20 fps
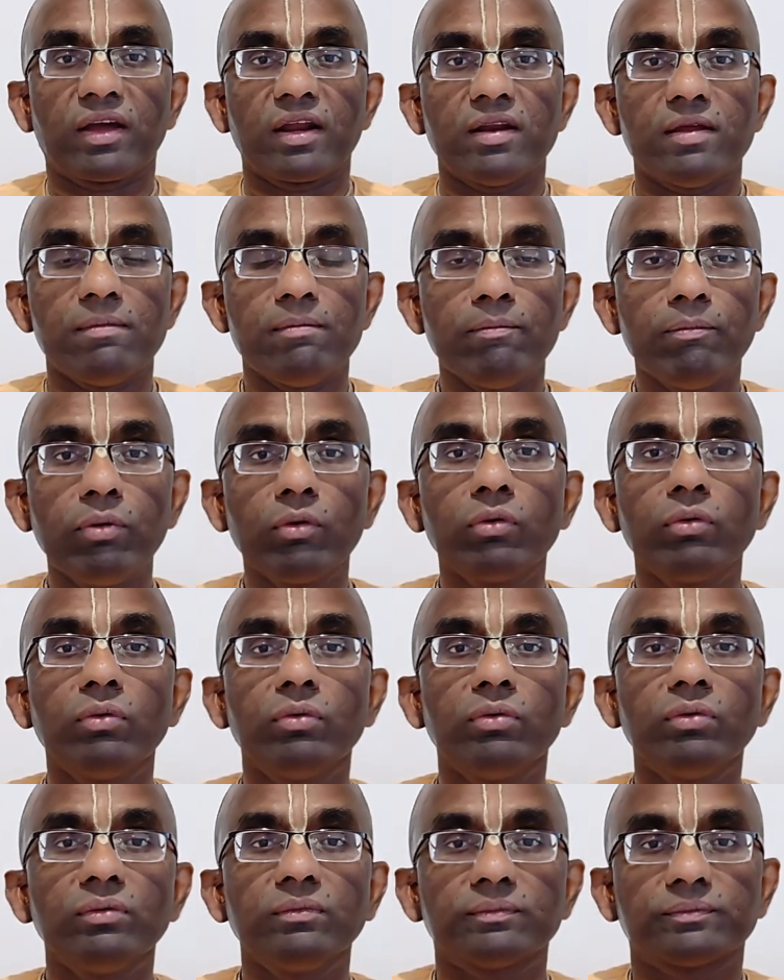We can
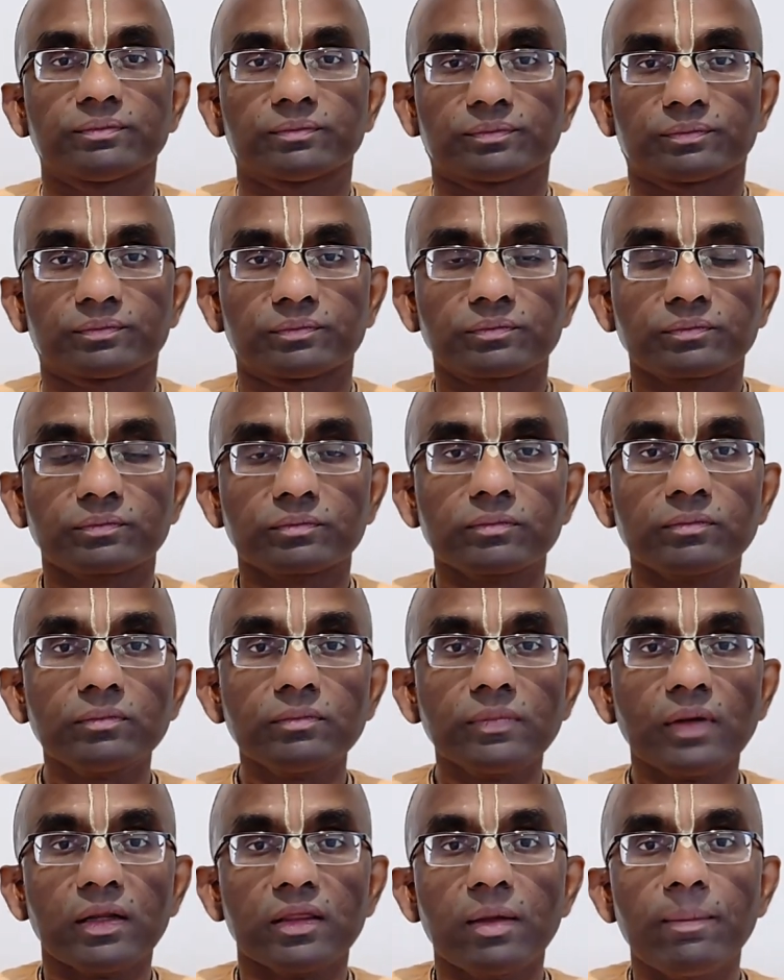improve
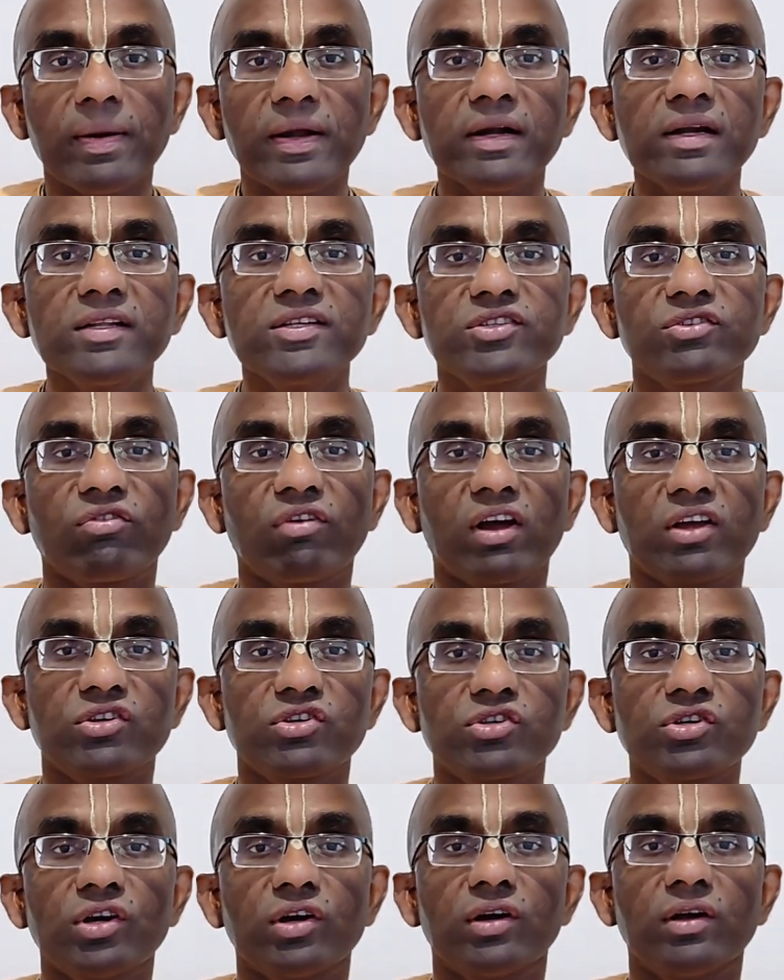the mental
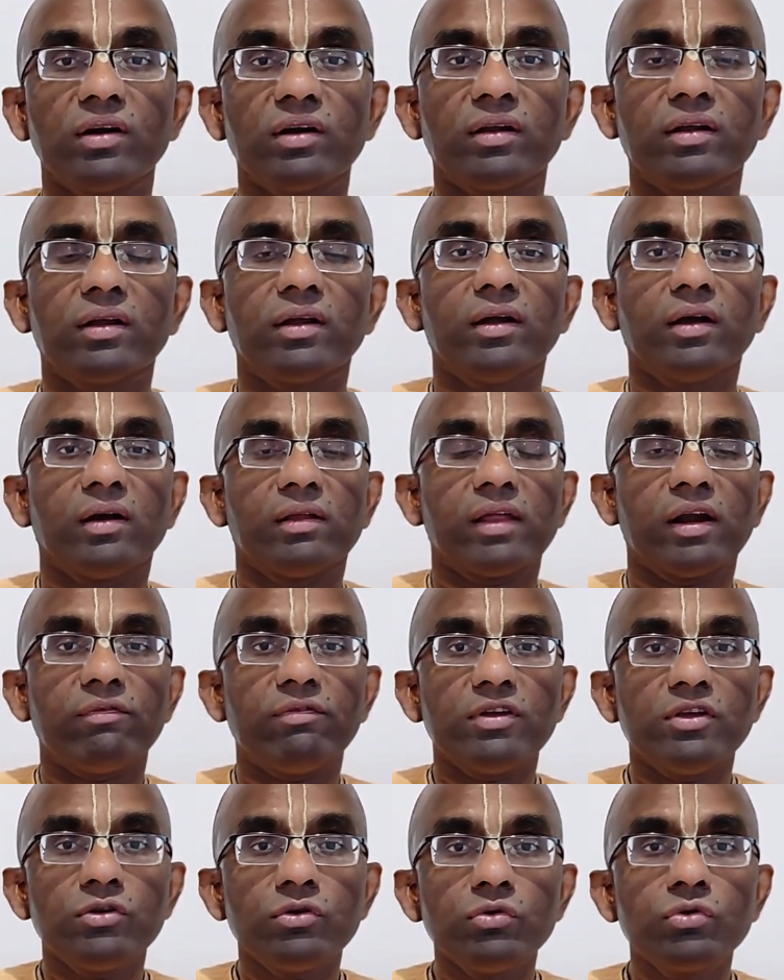structure that
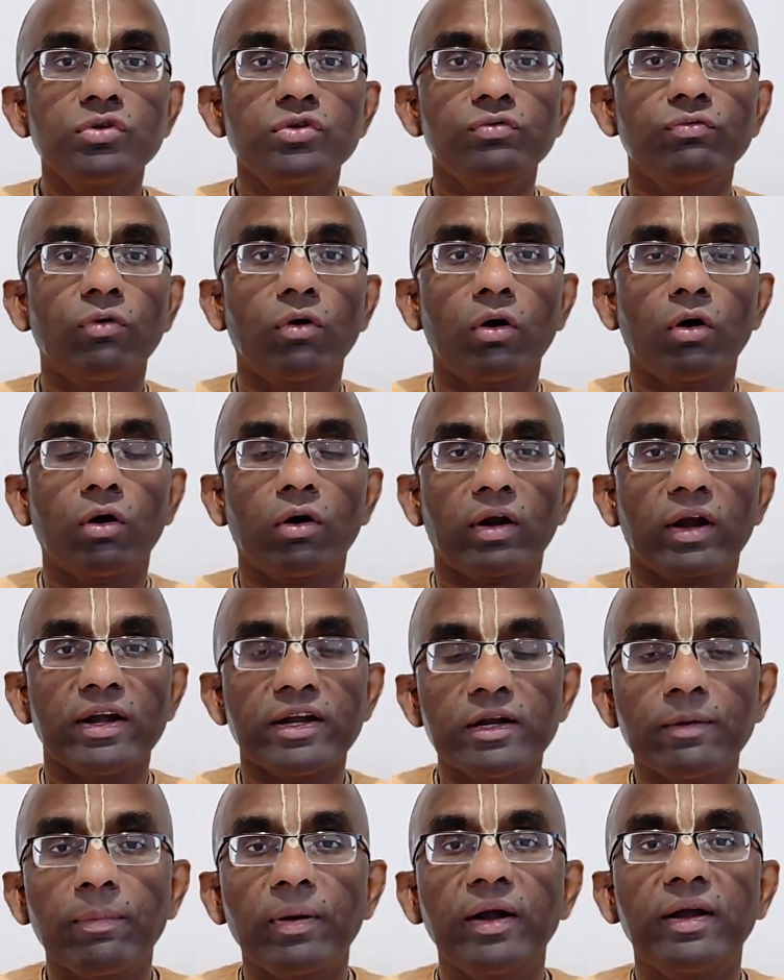we use for
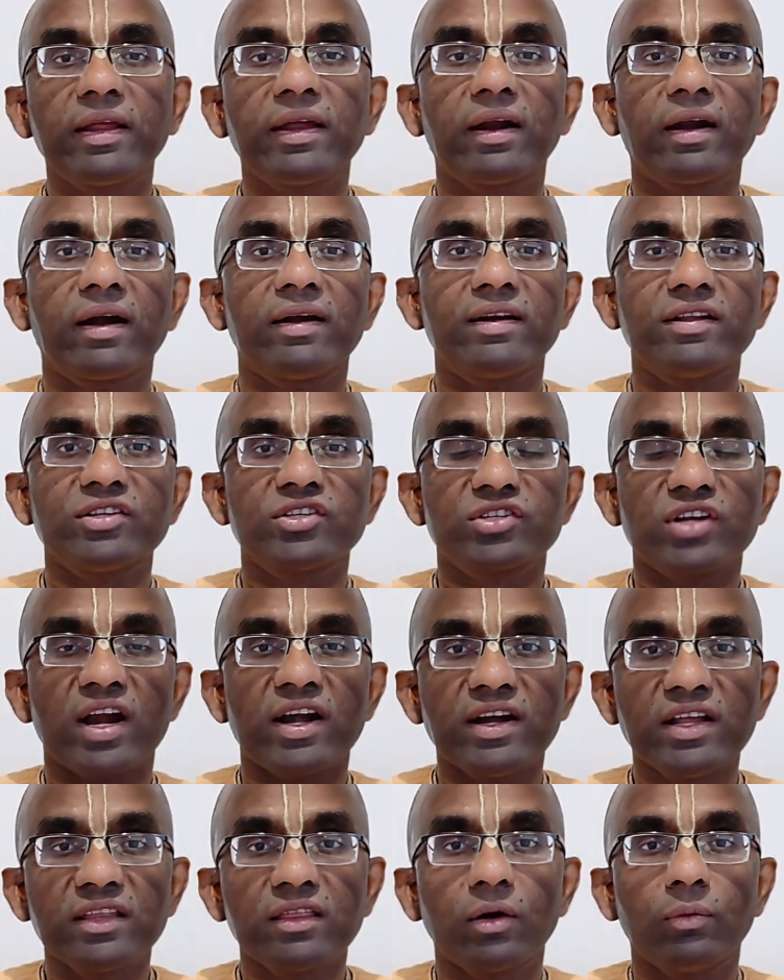interpreting and
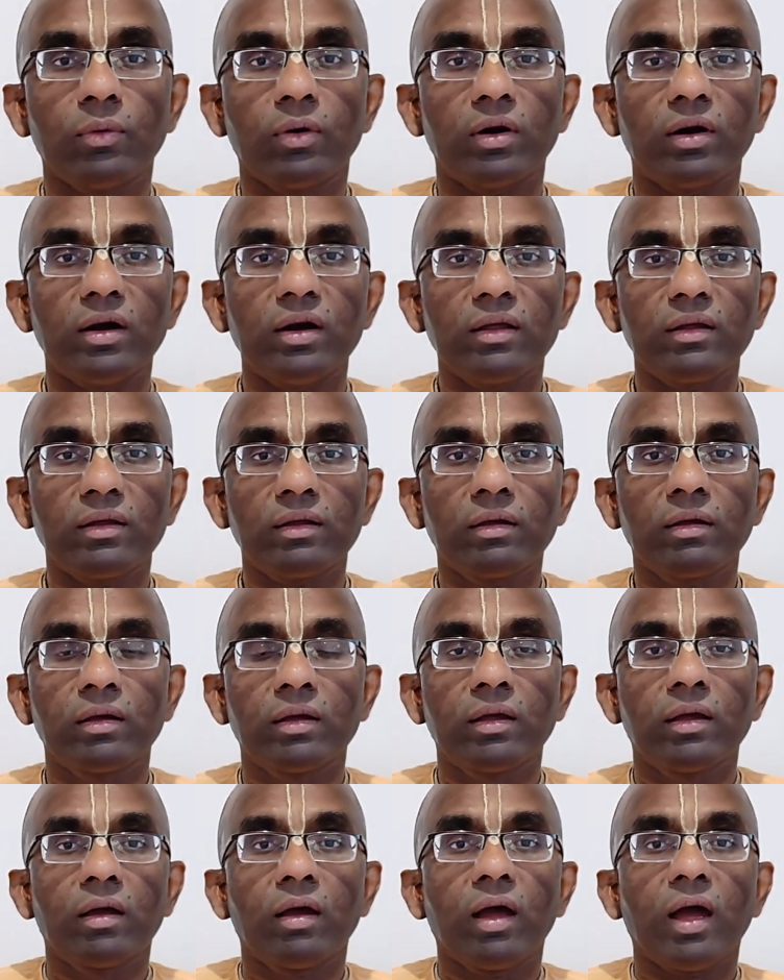understanding the world,
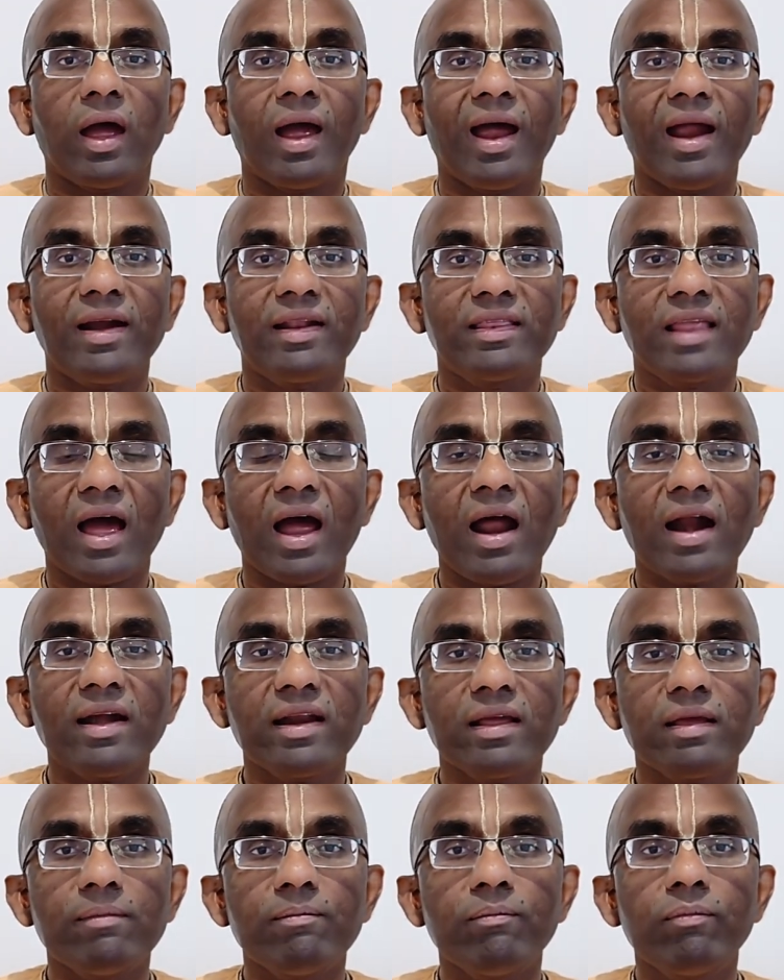and
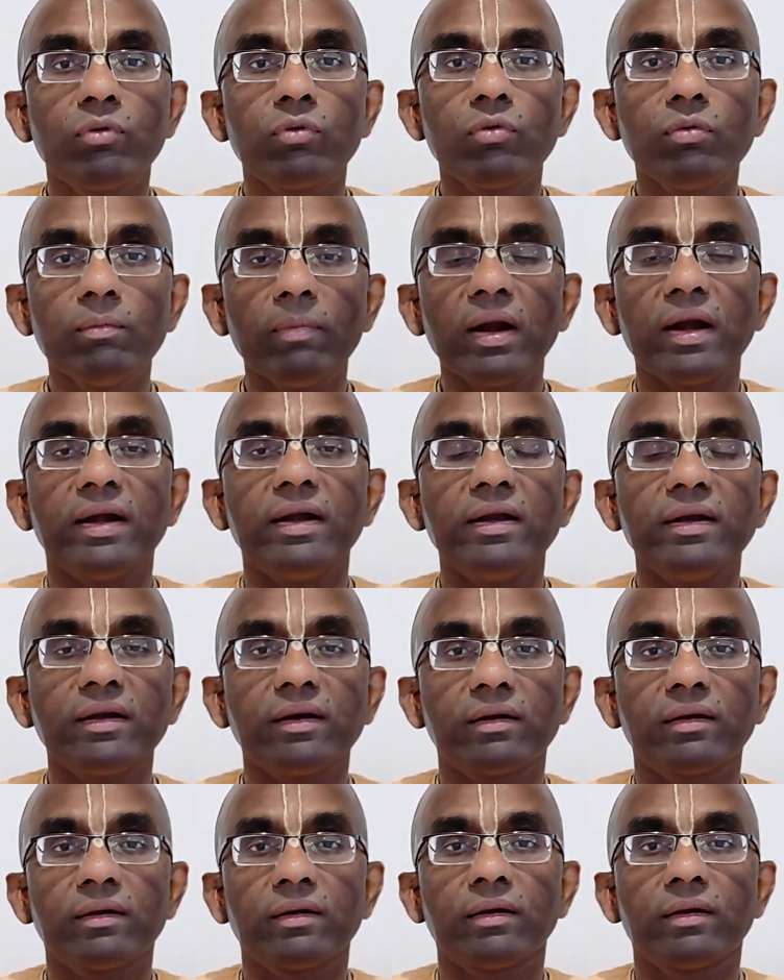that improvement